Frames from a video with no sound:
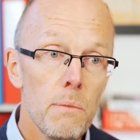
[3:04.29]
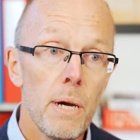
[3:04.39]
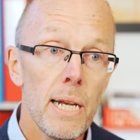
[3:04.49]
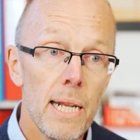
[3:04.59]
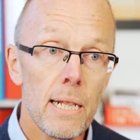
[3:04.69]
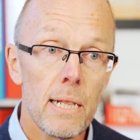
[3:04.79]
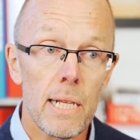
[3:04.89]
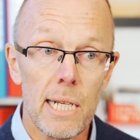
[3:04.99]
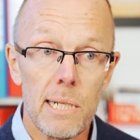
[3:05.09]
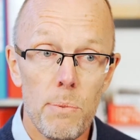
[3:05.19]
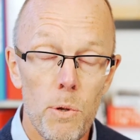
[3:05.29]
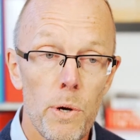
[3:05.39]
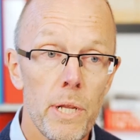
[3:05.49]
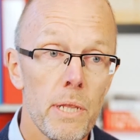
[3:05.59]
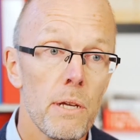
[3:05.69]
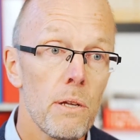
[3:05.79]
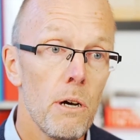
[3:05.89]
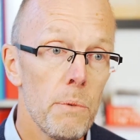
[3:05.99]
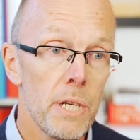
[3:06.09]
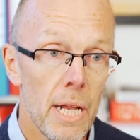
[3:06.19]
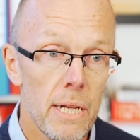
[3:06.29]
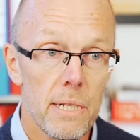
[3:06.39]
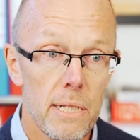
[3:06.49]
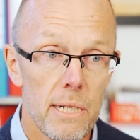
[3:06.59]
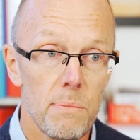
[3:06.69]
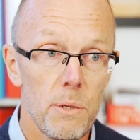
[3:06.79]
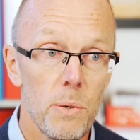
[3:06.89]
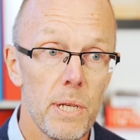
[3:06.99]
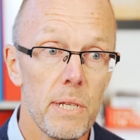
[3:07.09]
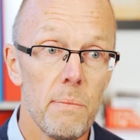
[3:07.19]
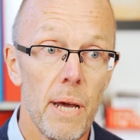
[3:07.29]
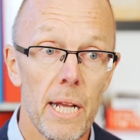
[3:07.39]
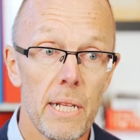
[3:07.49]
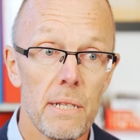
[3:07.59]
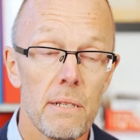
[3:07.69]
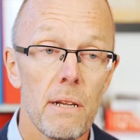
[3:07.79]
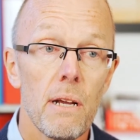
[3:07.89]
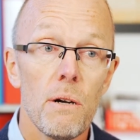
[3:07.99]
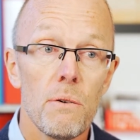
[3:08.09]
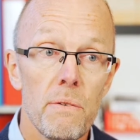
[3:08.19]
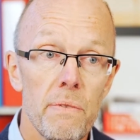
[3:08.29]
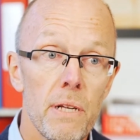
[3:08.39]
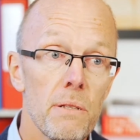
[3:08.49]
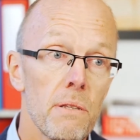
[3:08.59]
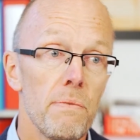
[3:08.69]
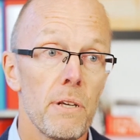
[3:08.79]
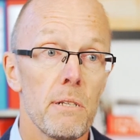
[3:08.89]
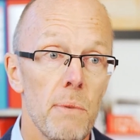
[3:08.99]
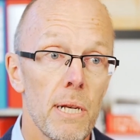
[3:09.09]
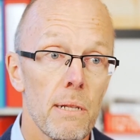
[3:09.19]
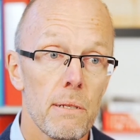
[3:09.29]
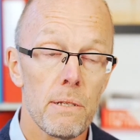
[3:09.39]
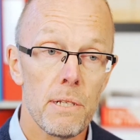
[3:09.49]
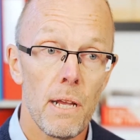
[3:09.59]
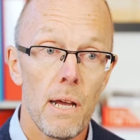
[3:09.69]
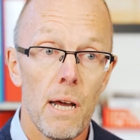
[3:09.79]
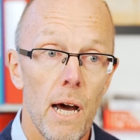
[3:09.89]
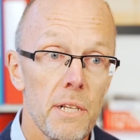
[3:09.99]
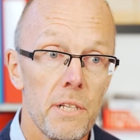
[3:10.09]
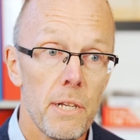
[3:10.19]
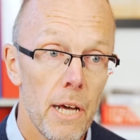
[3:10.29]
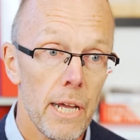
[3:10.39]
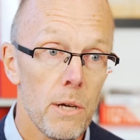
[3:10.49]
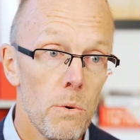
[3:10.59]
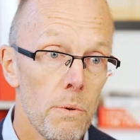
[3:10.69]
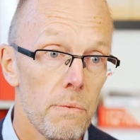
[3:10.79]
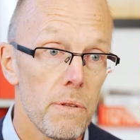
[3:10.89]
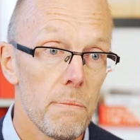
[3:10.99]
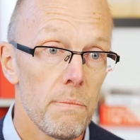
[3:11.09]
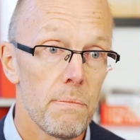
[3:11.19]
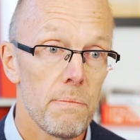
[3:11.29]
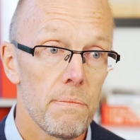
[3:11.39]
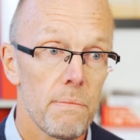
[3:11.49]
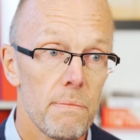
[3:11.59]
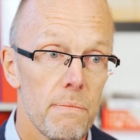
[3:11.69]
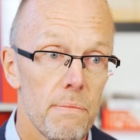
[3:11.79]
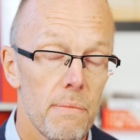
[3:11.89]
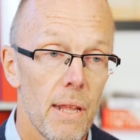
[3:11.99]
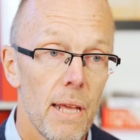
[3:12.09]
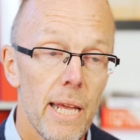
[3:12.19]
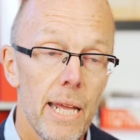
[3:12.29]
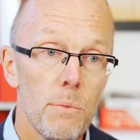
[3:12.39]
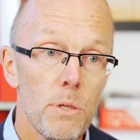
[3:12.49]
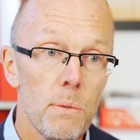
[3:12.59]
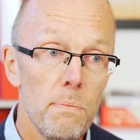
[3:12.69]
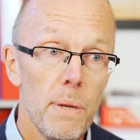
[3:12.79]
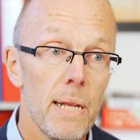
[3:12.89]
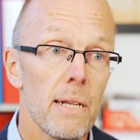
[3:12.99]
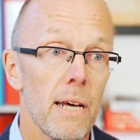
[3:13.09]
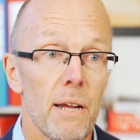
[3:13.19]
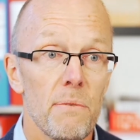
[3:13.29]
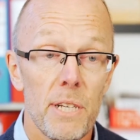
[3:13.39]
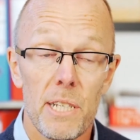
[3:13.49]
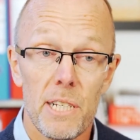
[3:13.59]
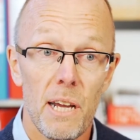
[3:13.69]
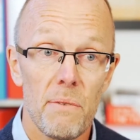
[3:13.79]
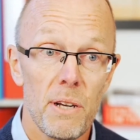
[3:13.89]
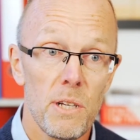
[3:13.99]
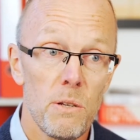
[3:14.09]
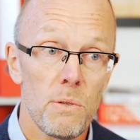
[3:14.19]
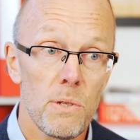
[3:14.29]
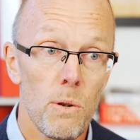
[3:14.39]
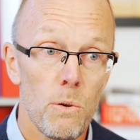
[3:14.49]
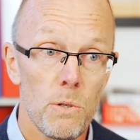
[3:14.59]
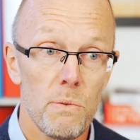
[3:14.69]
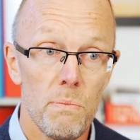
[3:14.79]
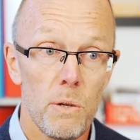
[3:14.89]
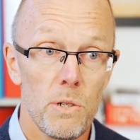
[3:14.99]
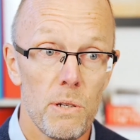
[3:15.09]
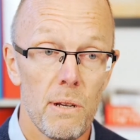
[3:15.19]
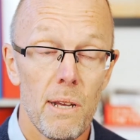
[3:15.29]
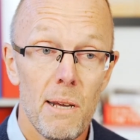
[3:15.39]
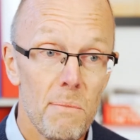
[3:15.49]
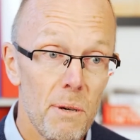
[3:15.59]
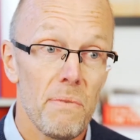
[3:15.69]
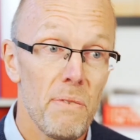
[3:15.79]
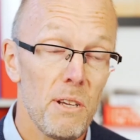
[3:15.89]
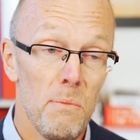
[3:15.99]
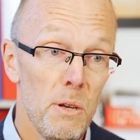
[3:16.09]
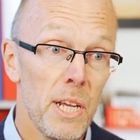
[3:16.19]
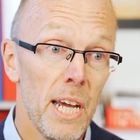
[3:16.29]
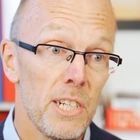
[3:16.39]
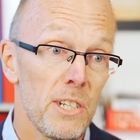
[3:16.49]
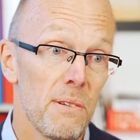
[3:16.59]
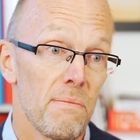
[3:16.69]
by little, exploring the commonalities between domains revealed the fundamentals underlying all of them. It was a bit like rediscovering Newton's laws of motion, but for communication.